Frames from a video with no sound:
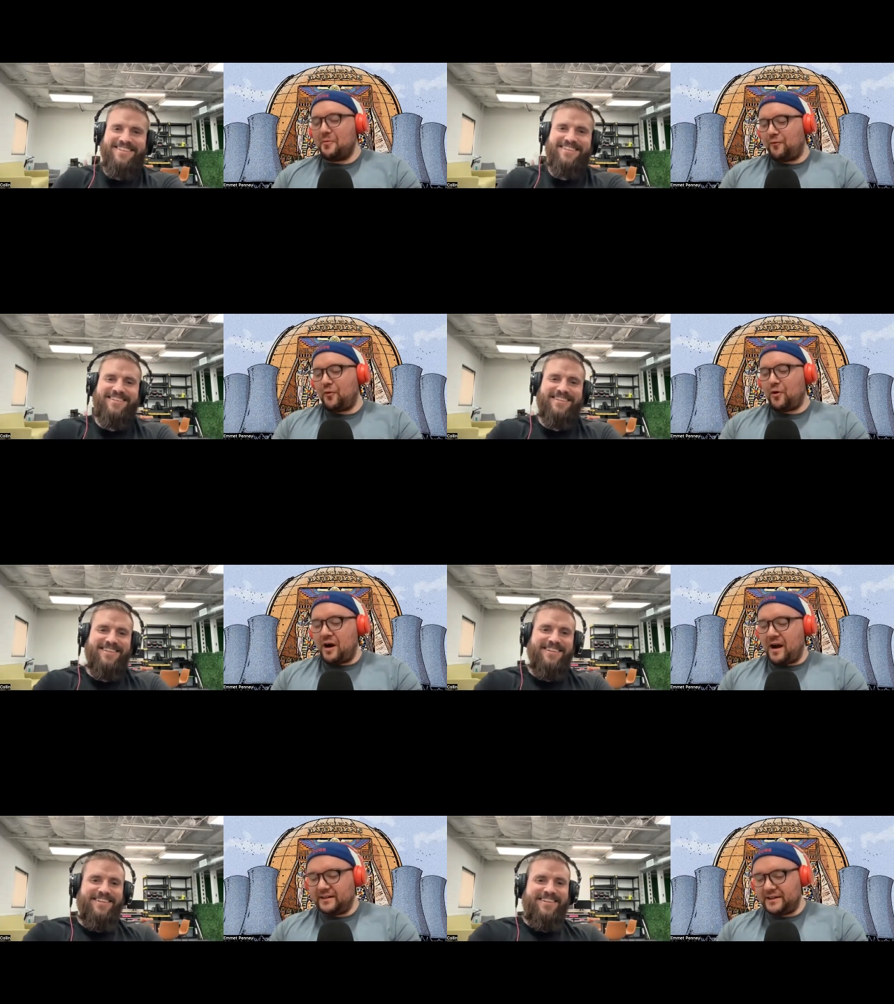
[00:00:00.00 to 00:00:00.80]

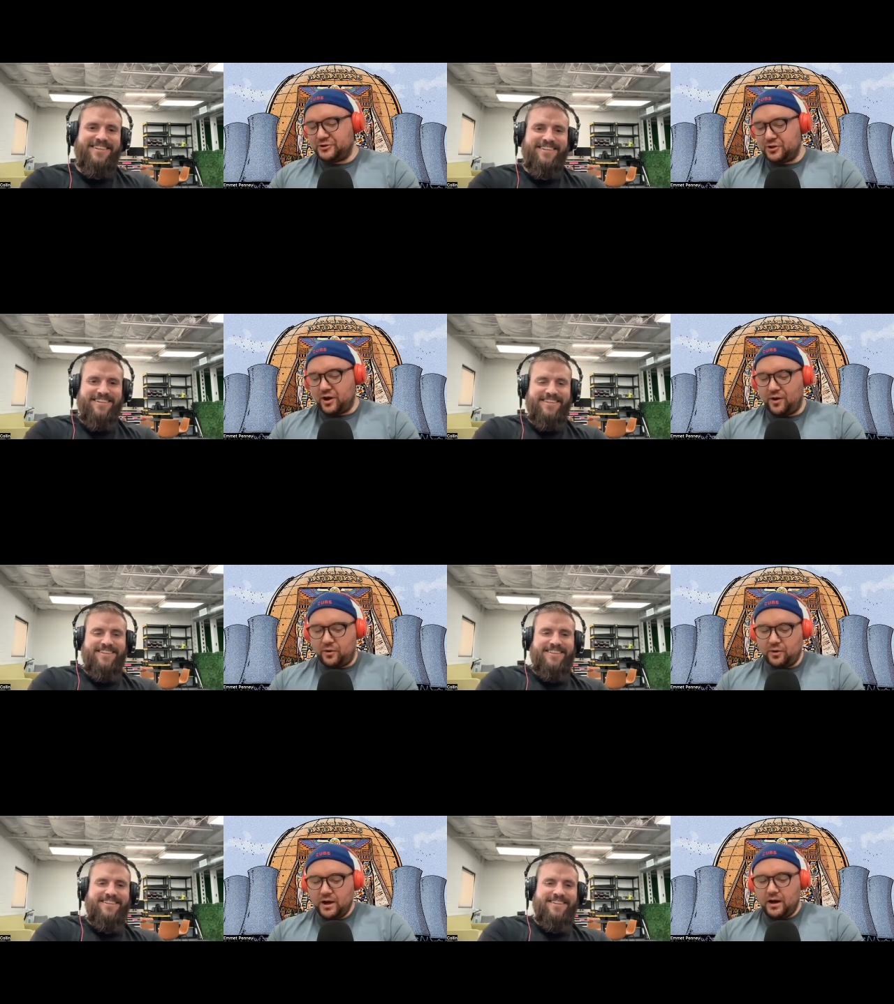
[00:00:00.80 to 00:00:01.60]
Speaker 1: Before I let you
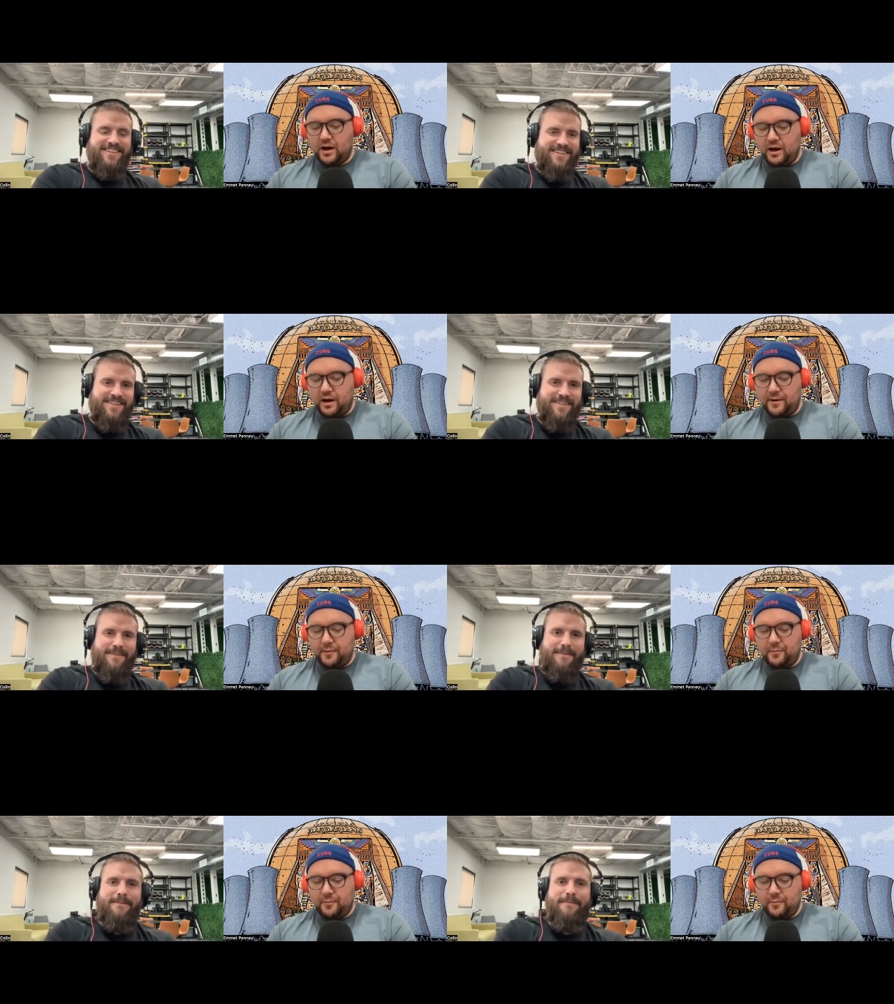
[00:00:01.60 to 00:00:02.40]
go,
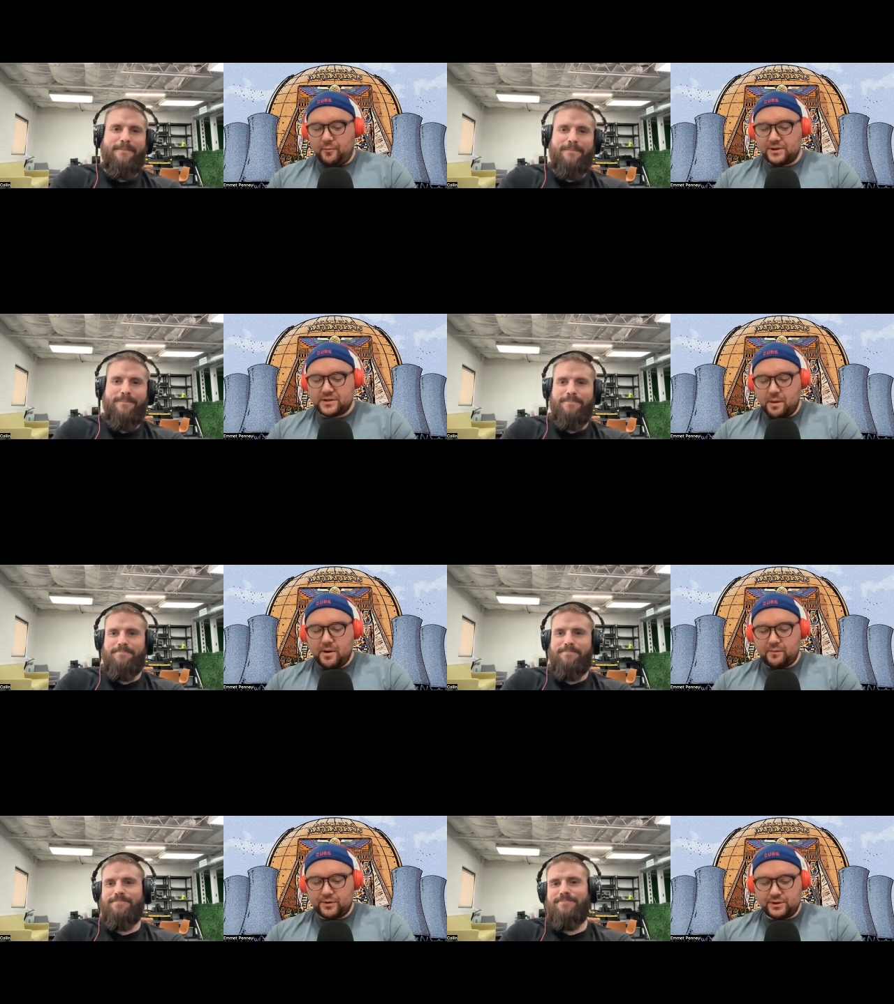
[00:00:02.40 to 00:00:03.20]
um, what's
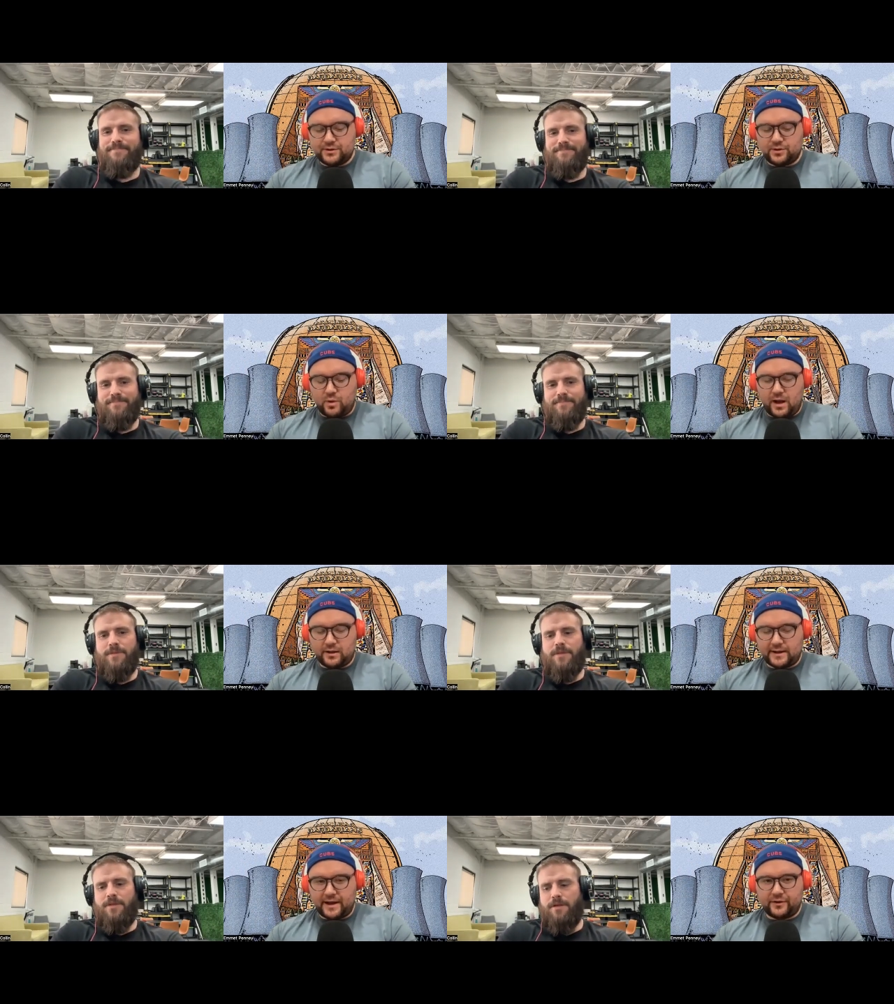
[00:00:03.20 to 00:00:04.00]
coming up for Digital
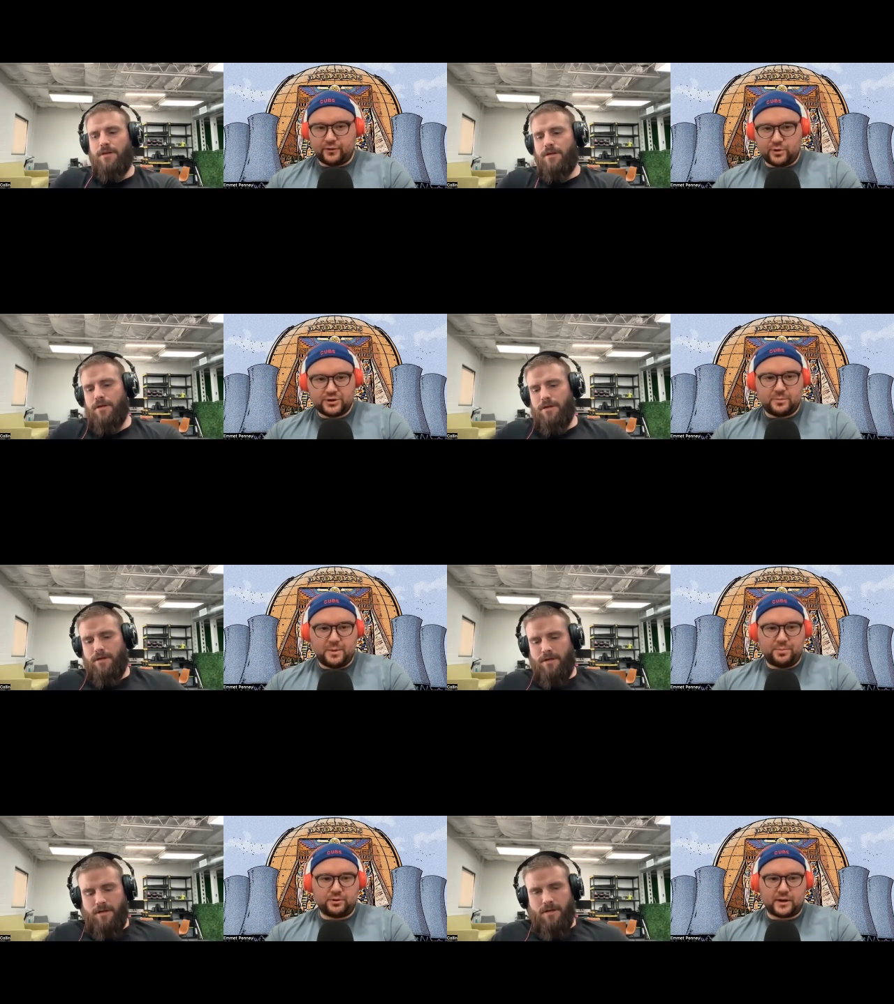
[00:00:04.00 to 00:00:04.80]
Wildcatters? What should
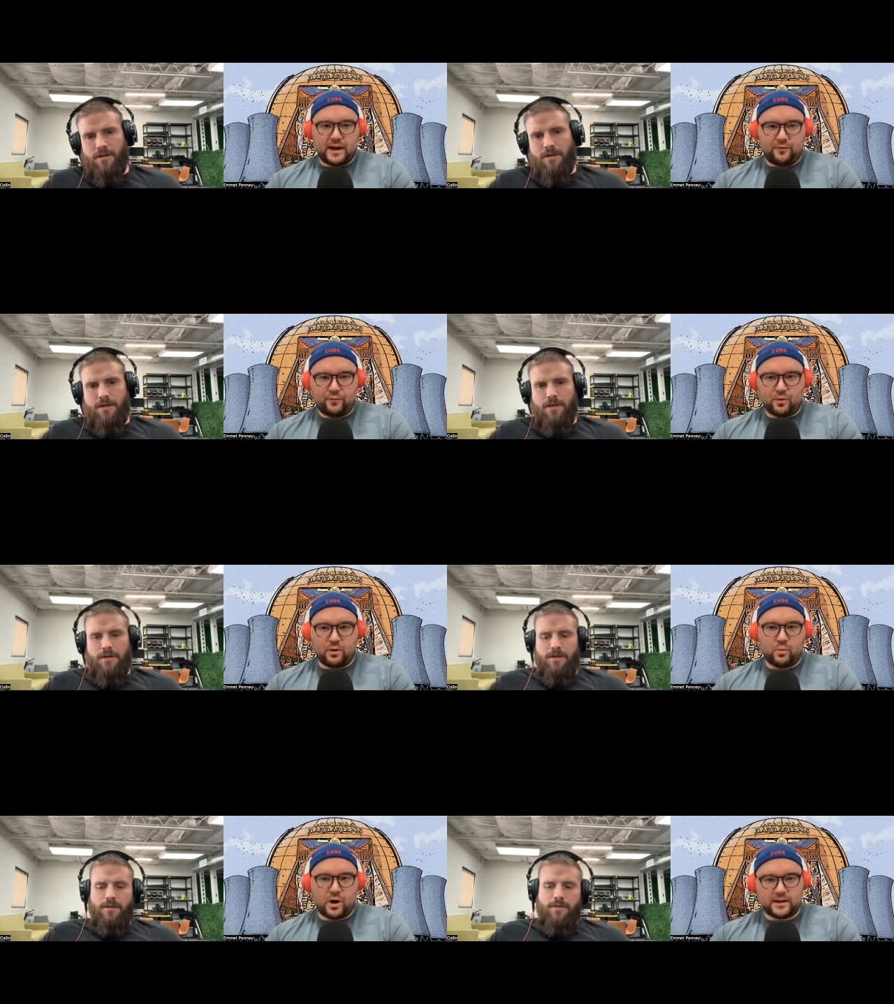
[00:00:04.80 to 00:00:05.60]
people look out
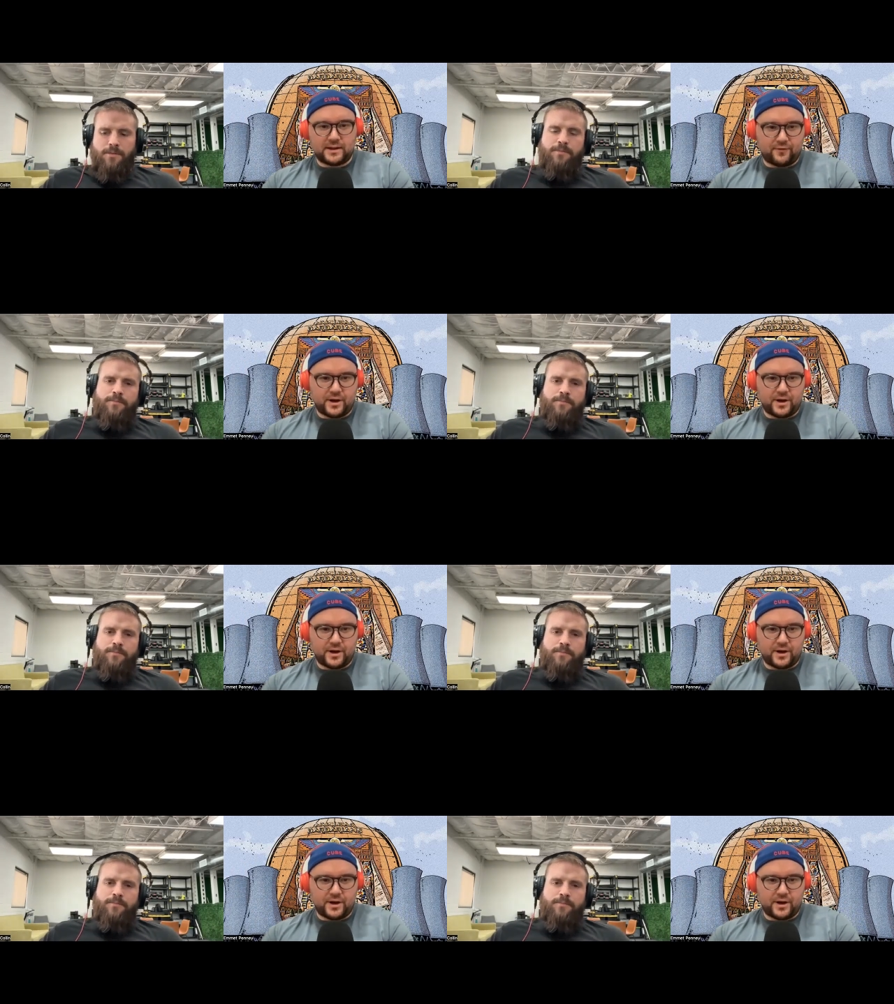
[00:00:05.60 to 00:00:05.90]
for? Where can they